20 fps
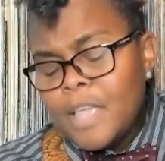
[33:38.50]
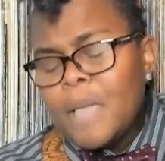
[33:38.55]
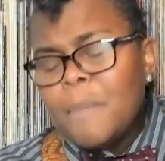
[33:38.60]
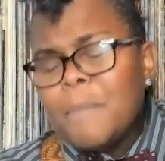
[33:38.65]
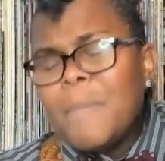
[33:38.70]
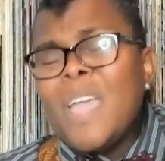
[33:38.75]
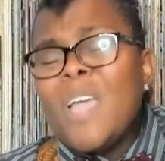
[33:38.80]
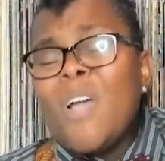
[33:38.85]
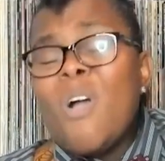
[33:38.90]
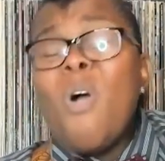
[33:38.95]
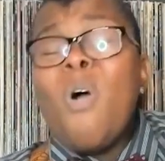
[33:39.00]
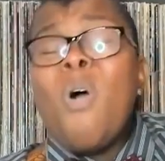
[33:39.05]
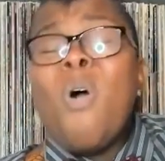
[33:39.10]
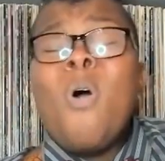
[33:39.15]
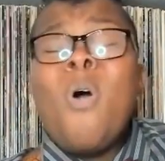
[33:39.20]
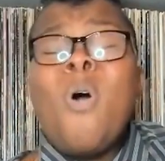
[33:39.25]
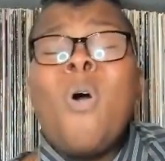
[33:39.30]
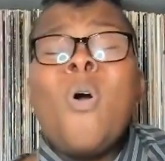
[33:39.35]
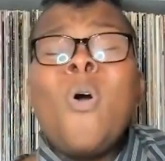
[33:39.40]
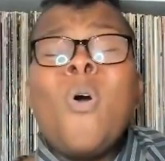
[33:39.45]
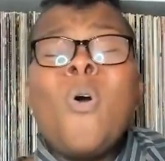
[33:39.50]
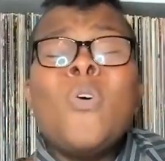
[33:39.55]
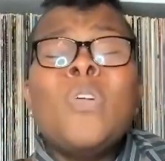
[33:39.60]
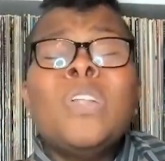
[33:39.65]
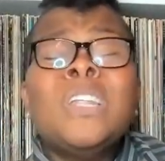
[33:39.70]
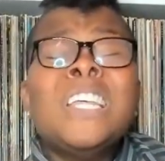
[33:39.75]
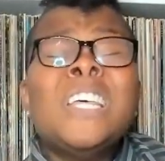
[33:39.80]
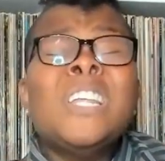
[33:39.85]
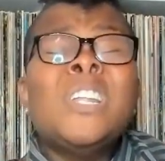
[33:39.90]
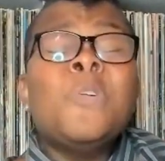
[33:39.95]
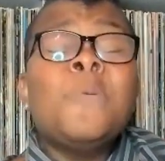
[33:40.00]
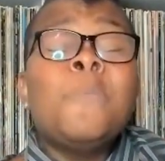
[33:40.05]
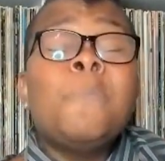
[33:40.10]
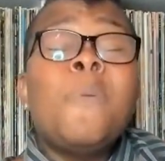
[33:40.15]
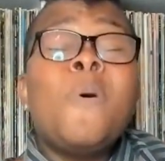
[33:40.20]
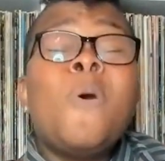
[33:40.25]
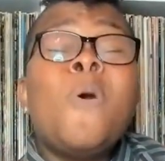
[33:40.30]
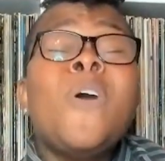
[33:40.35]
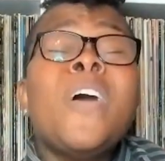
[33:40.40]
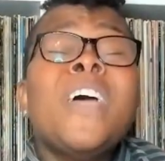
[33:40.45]
May all little
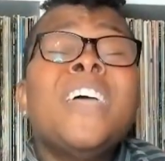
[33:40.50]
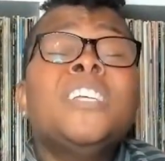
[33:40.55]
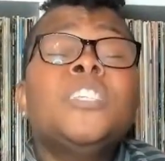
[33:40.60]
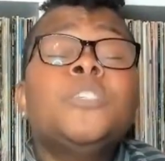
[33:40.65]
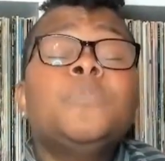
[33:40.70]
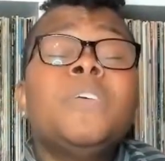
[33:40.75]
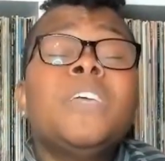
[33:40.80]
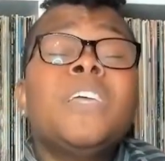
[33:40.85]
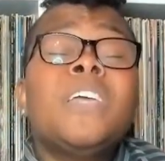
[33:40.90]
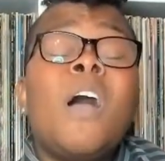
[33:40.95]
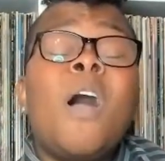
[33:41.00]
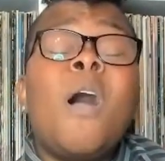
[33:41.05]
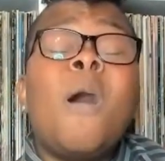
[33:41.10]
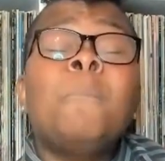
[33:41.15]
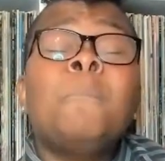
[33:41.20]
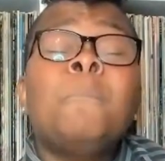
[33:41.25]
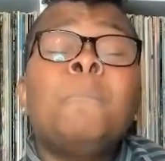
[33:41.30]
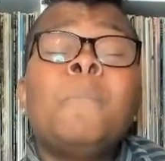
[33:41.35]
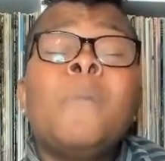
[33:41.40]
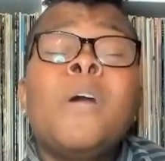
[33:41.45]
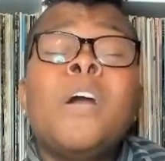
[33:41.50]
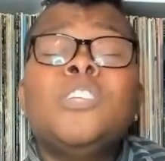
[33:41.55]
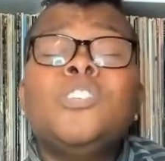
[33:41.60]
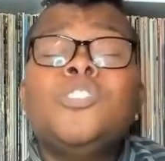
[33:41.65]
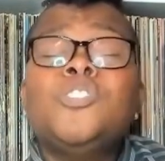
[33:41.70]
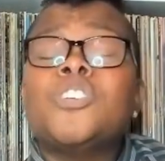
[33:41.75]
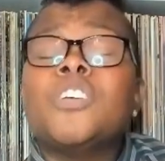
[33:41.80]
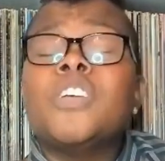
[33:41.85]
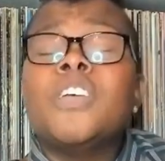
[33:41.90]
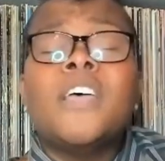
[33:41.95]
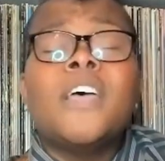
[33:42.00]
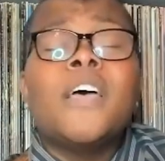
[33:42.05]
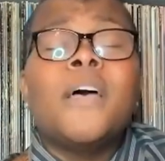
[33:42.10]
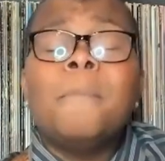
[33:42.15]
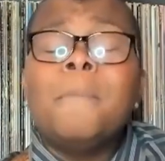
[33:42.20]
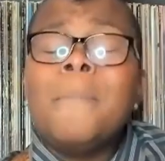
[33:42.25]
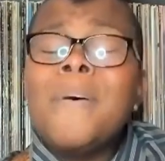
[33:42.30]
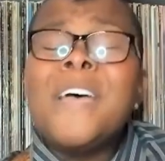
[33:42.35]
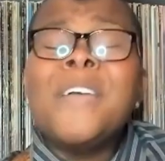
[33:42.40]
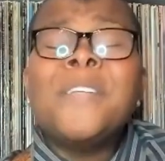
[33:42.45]
boys become much
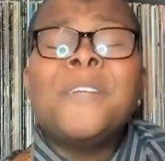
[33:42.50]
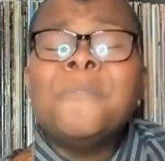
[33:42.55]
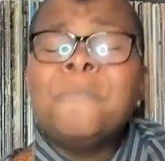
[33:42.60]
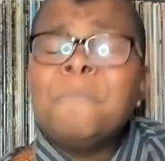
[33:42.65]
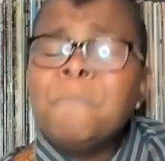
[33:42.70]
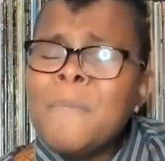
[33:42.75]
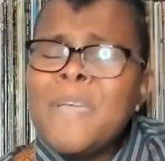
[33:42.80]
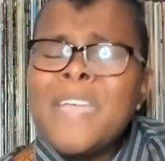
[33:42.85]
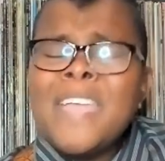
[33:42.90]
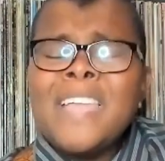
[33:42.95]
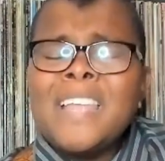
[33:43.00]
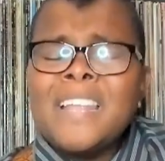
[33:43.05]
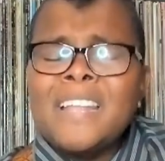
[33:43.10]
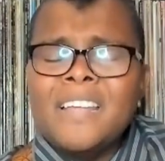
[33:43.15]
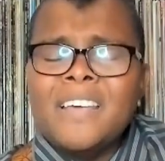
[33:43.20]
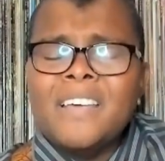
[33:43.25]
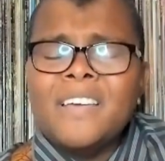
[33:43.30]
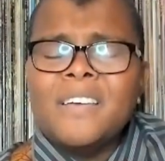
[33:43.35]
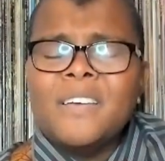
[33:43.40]
better men